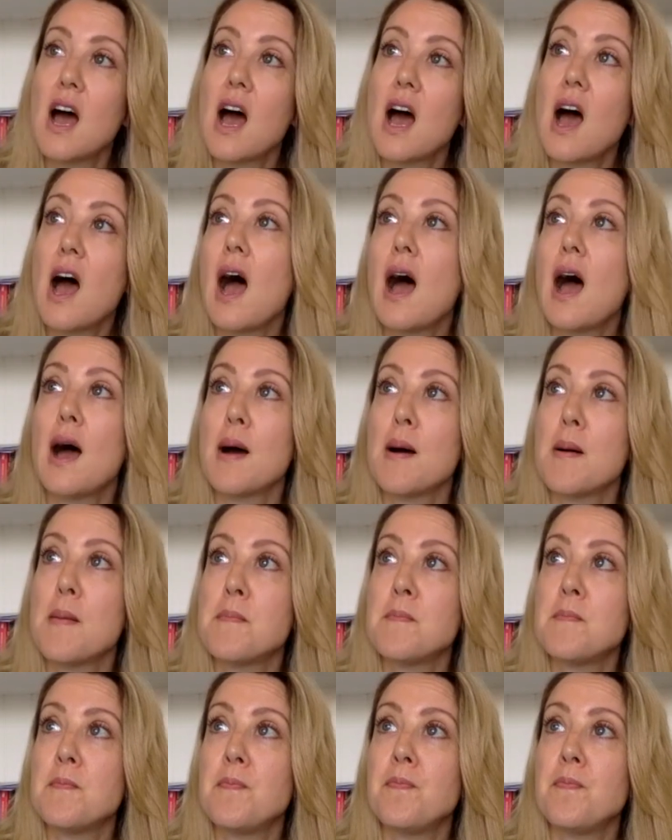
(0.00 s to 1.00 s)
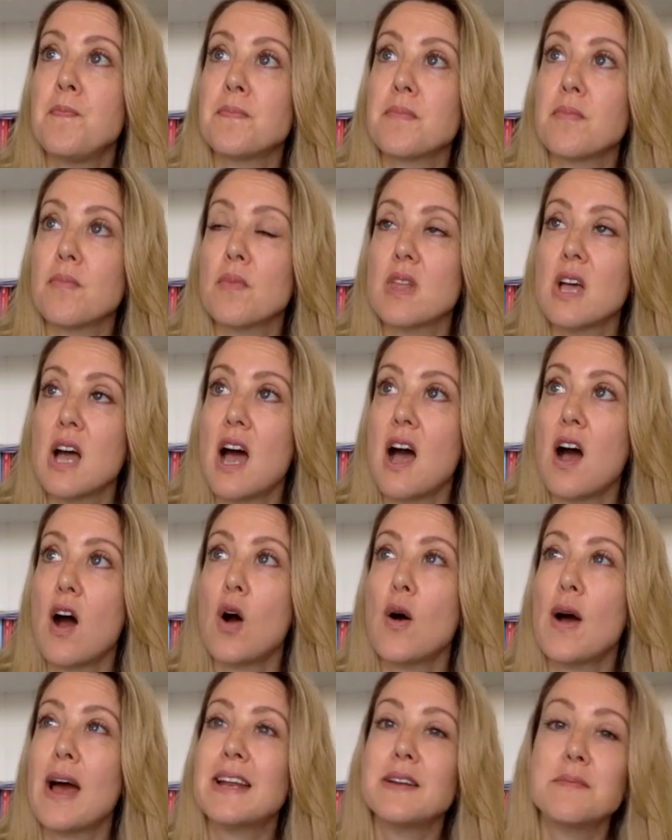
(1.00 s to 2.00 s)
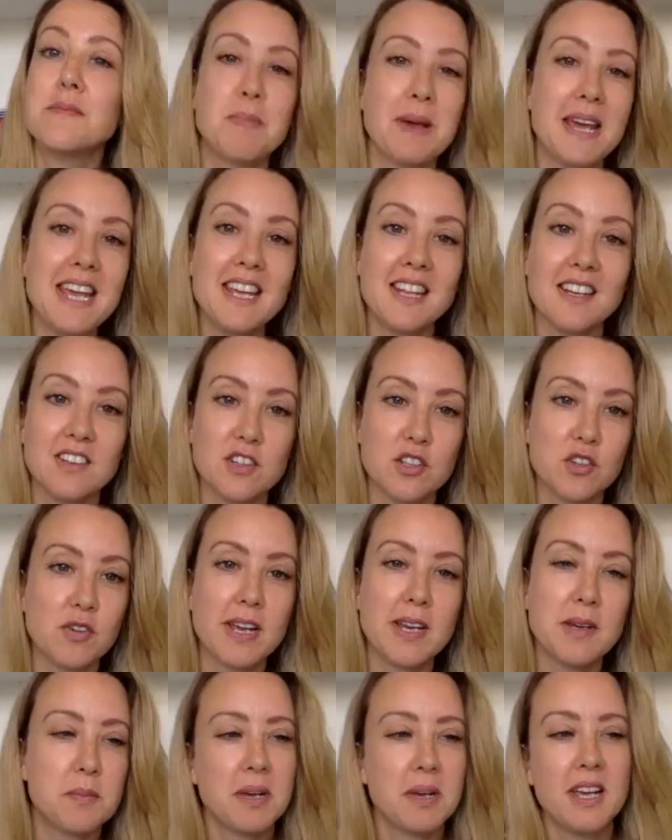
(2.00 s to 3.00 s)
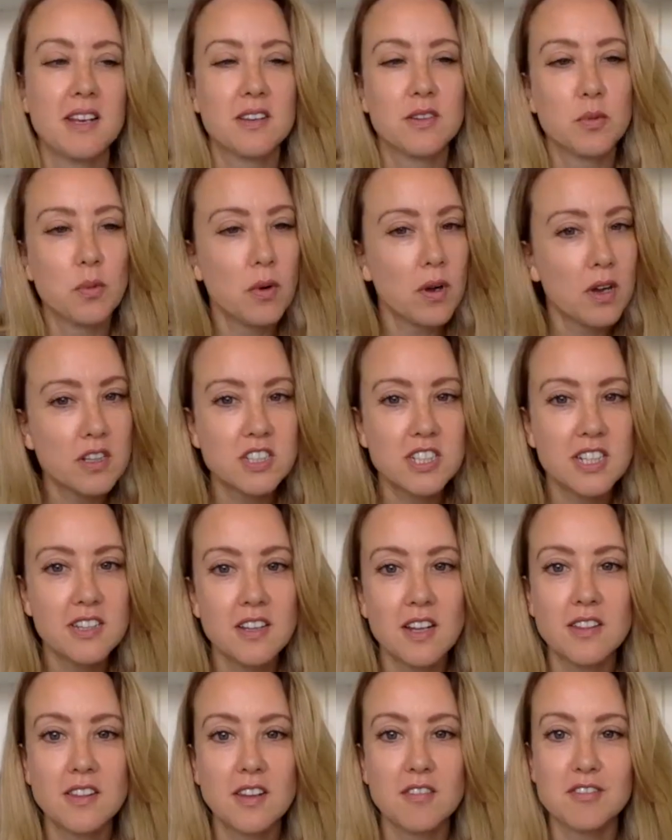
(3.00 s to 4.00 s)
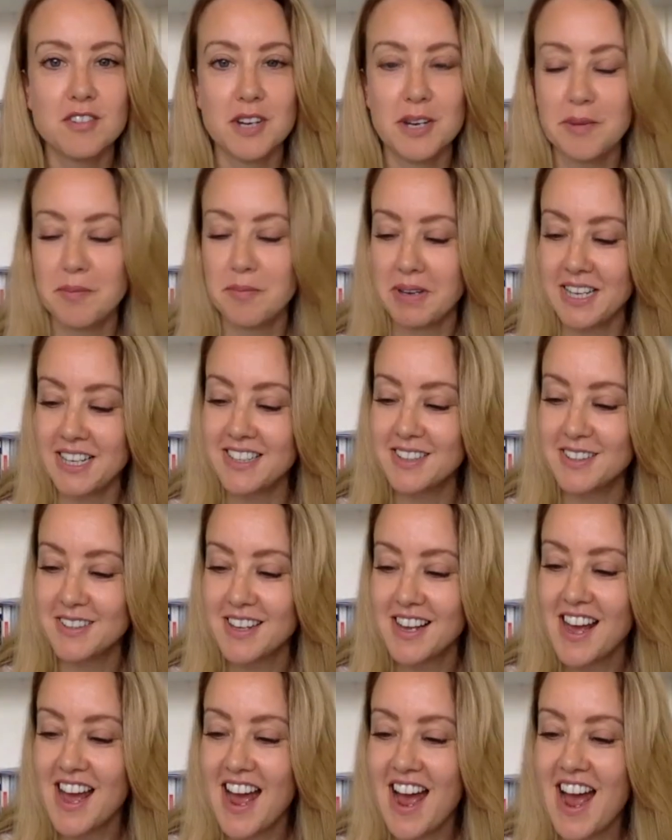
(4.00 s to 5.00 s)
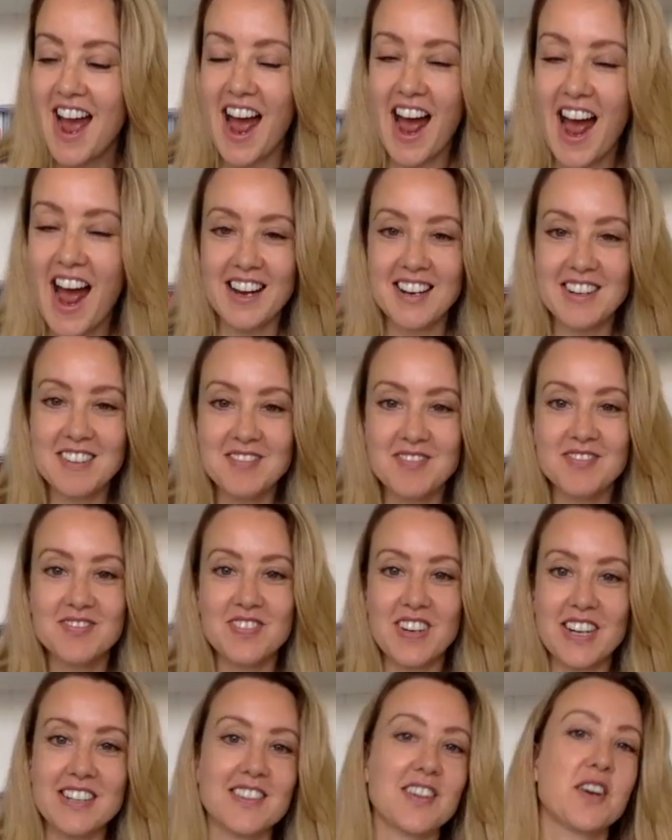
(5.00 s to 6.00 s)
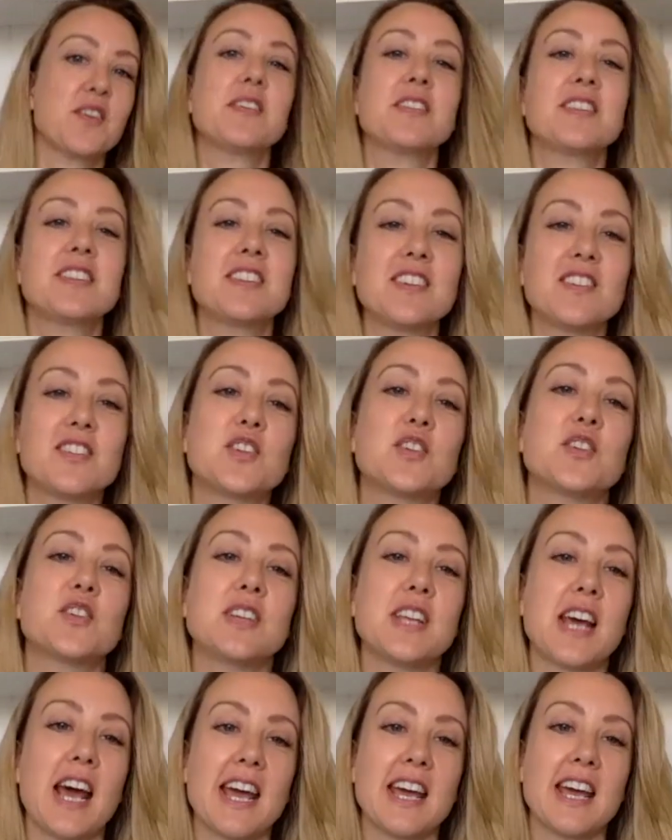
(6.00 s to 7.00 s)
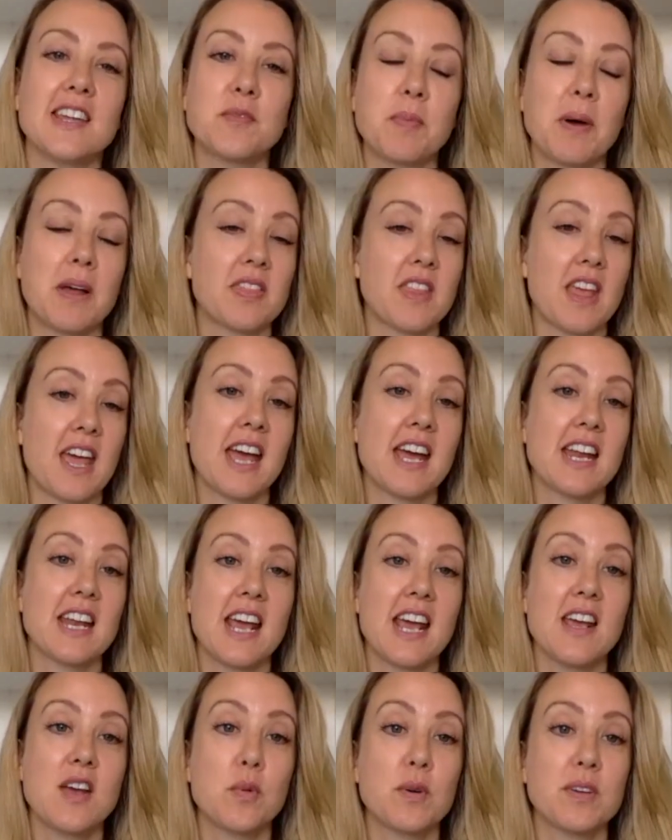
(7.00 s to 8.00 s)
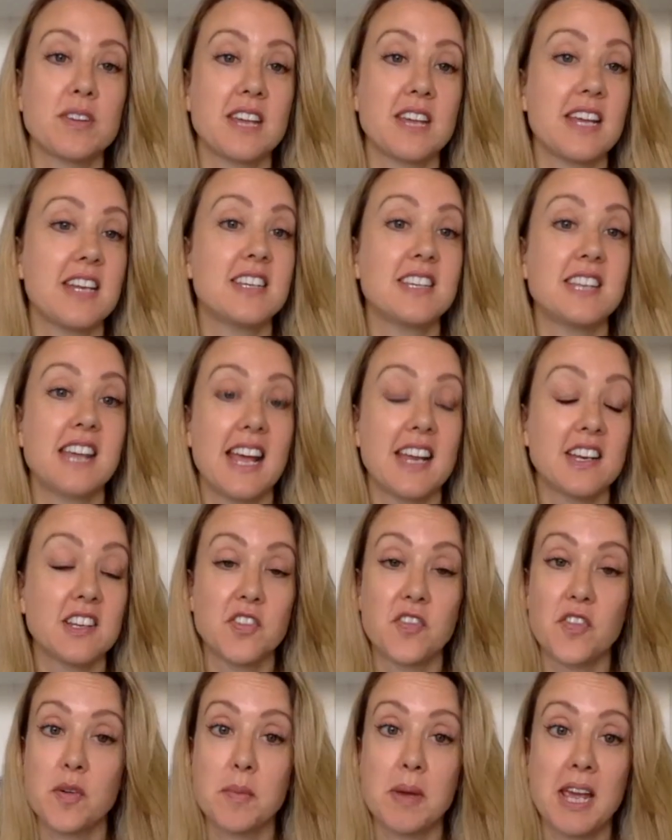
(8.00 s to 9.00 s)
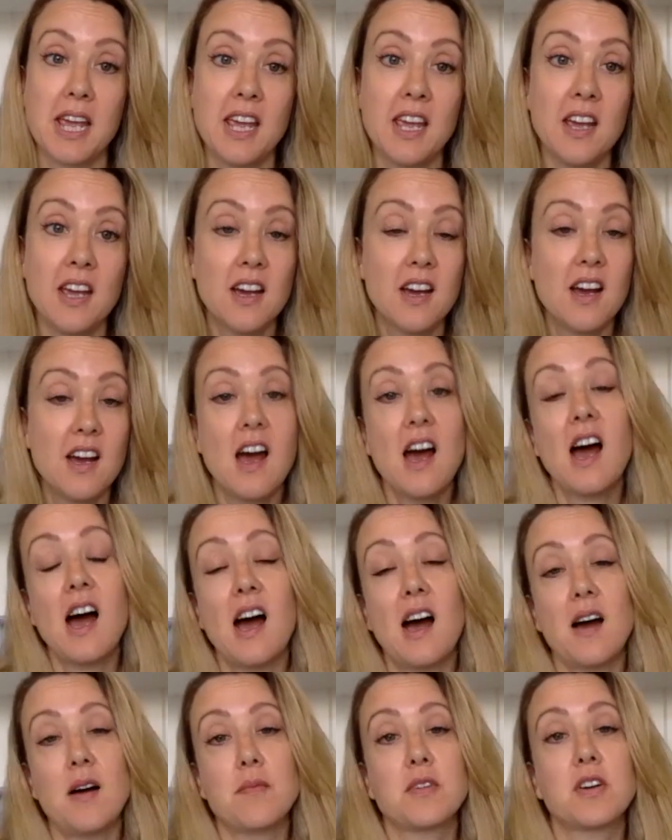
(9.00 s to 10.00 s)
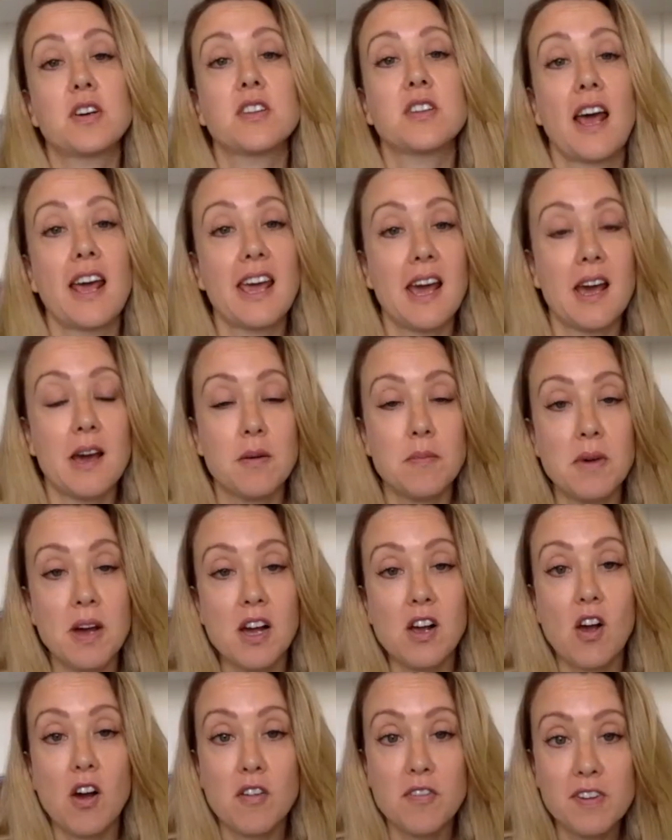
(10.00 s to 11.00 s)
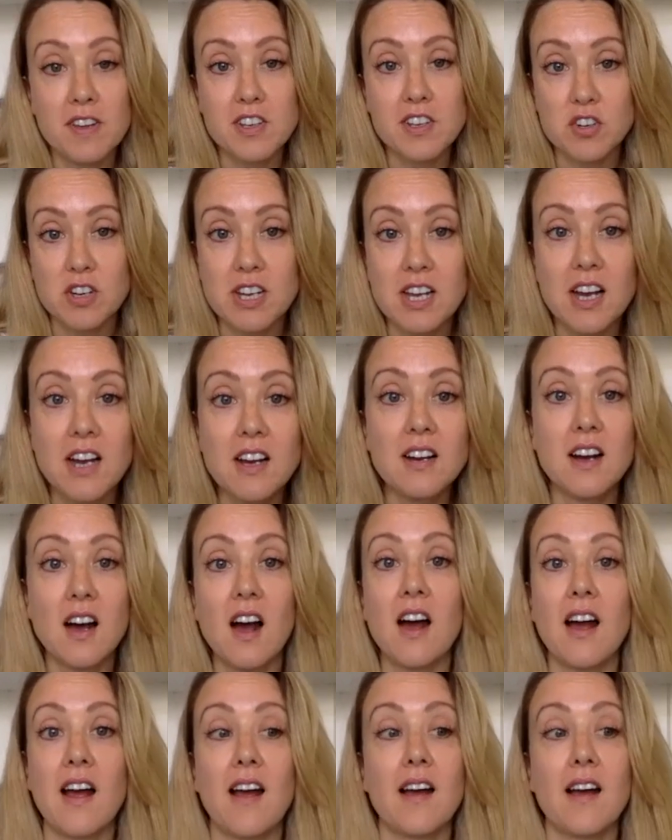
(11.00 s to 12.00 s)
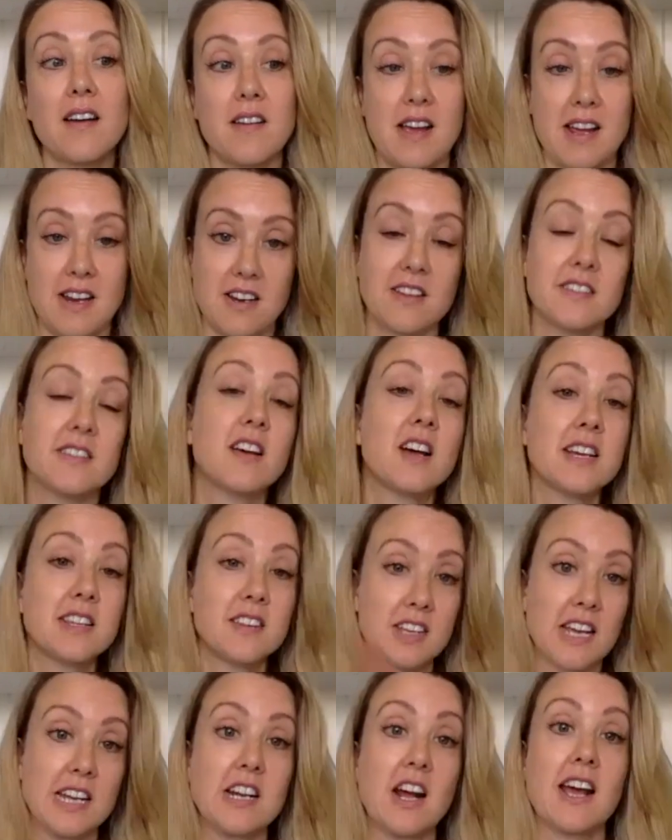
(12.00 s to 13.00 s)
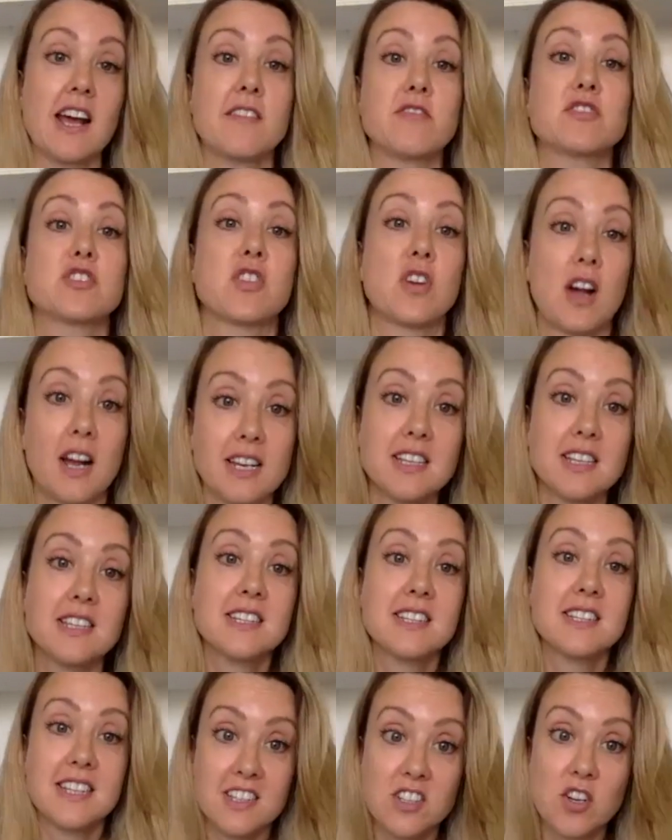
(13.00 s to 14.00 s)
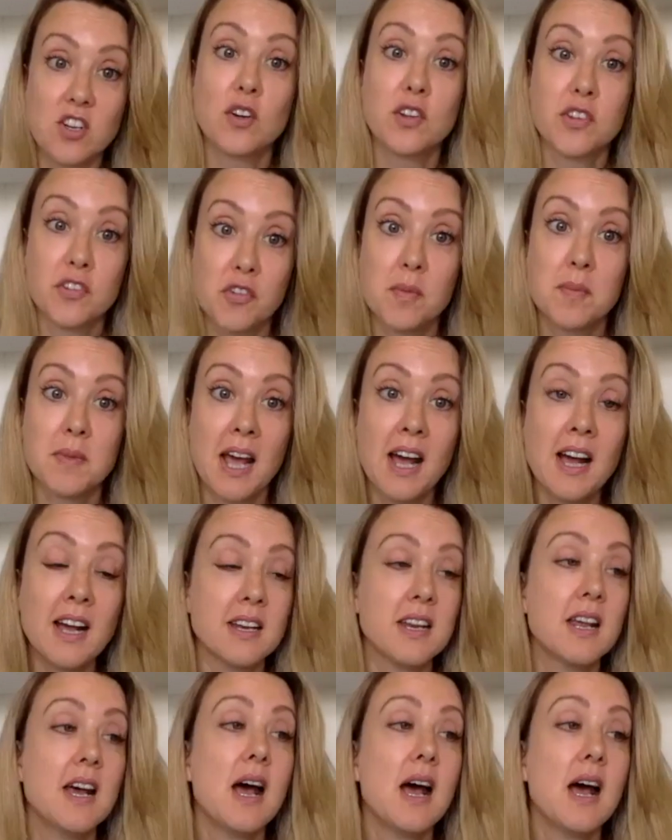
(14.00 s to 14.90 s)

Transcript: Um, oh, and beans, green beans. Geez, I love green beans. But so it was just 2 days, but the headache was intense for me because I am a coffee drinker. And as I said, I have tried to detox from that,